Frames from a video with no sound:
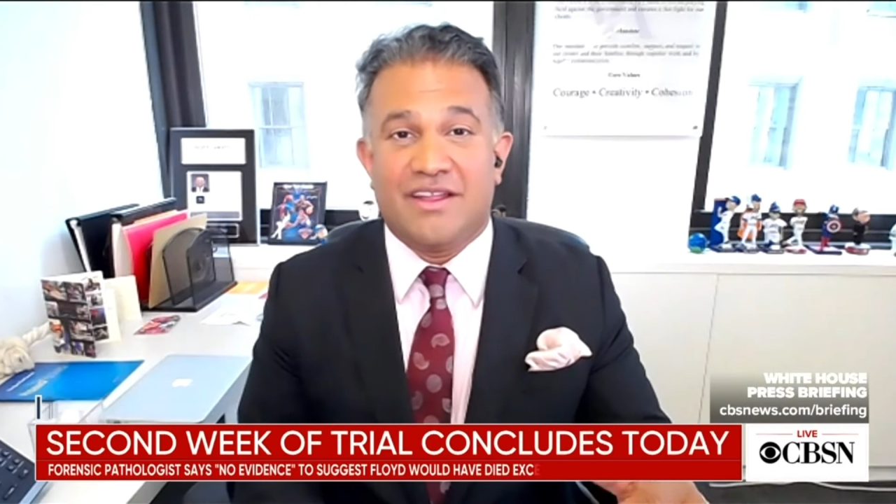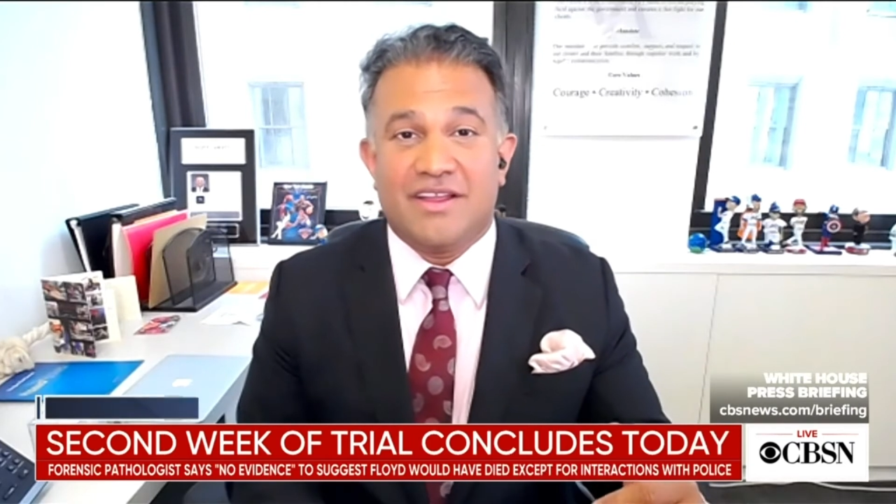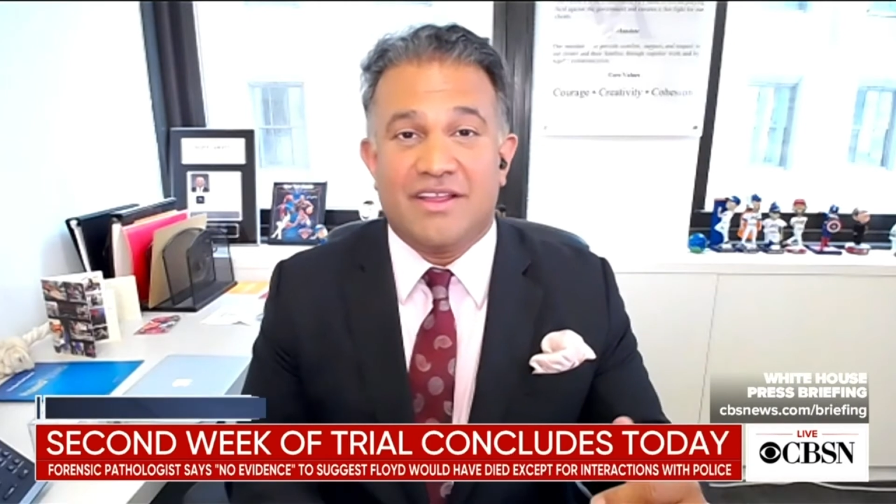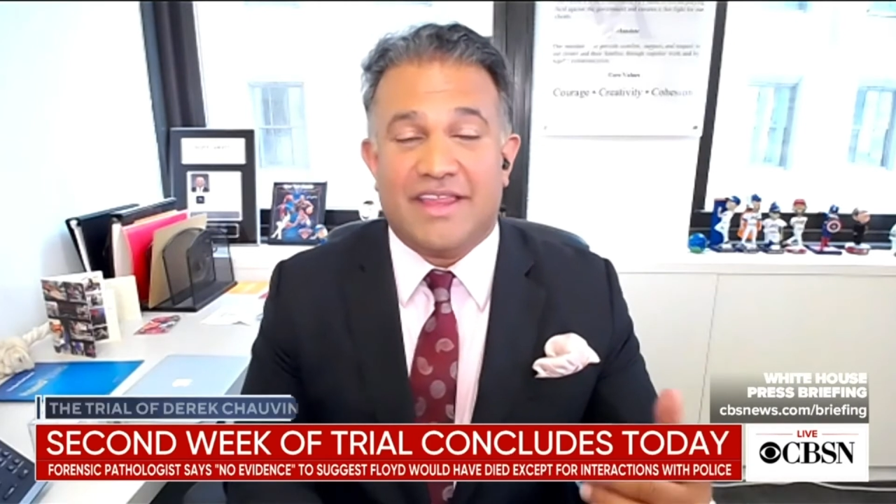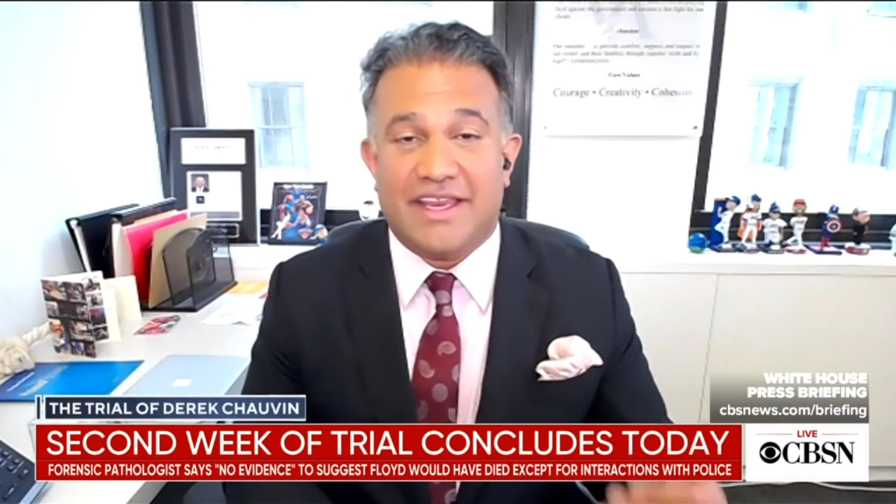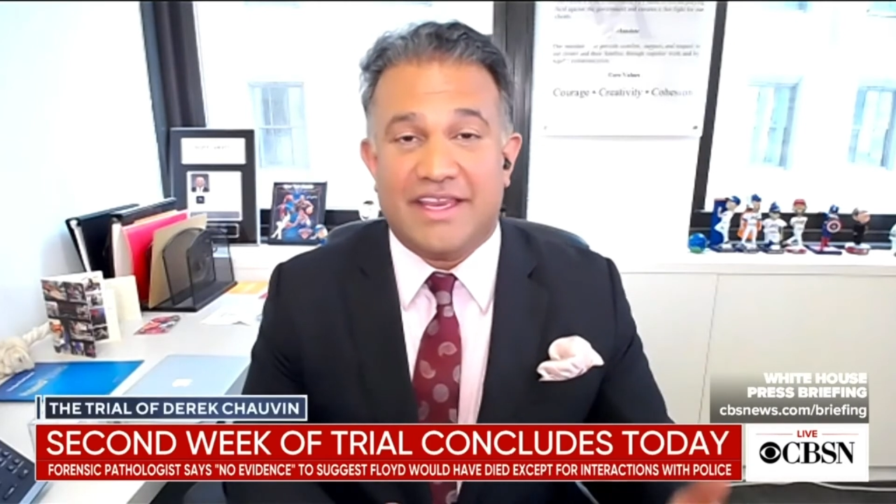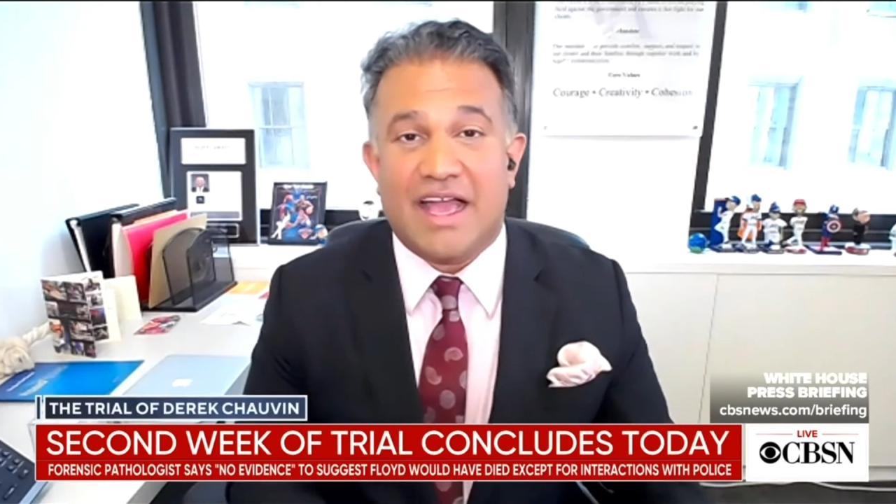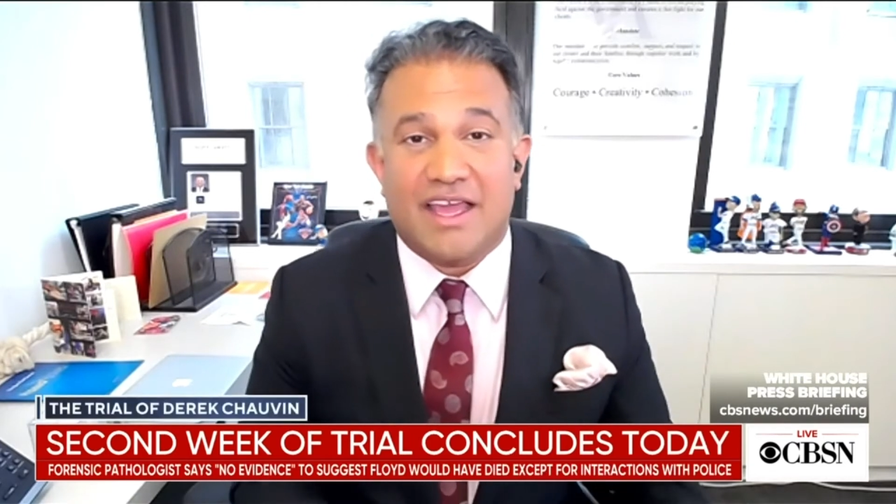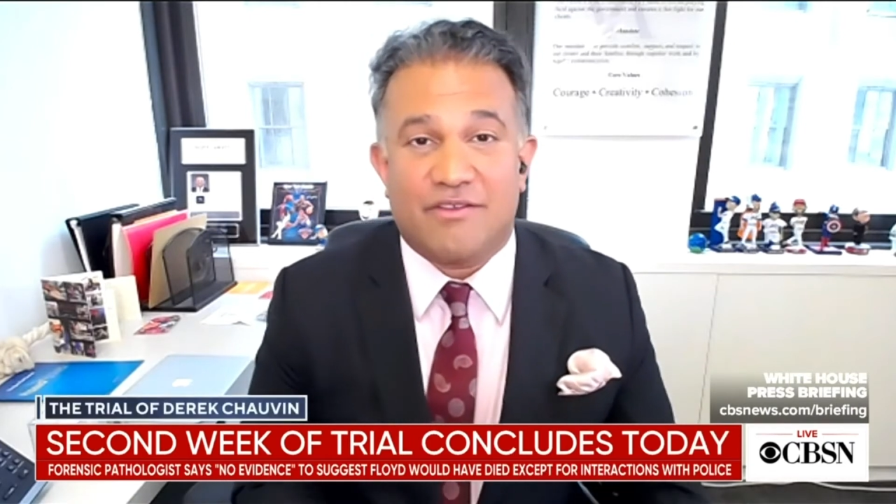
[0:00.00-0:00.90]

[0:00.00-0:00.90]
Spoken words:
that he died of